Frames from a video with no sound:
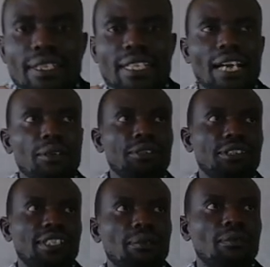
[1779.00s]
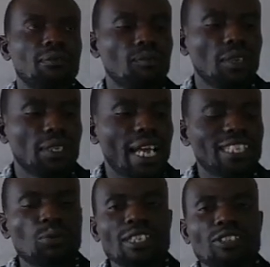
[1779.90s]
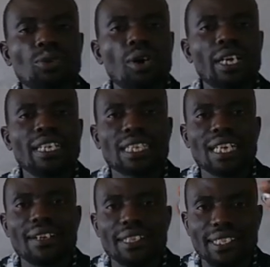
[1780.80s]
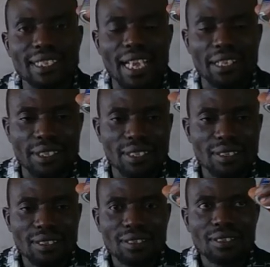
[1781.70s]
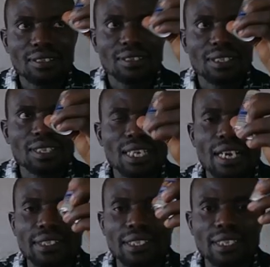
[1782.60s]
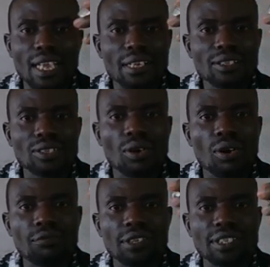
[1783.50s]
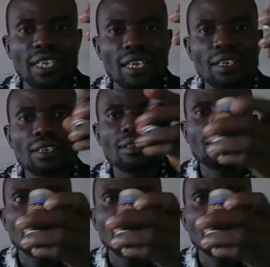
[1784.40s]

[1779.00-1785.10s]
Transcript: not the same. There is what is called internal resistance. Internal resistance of a cell. The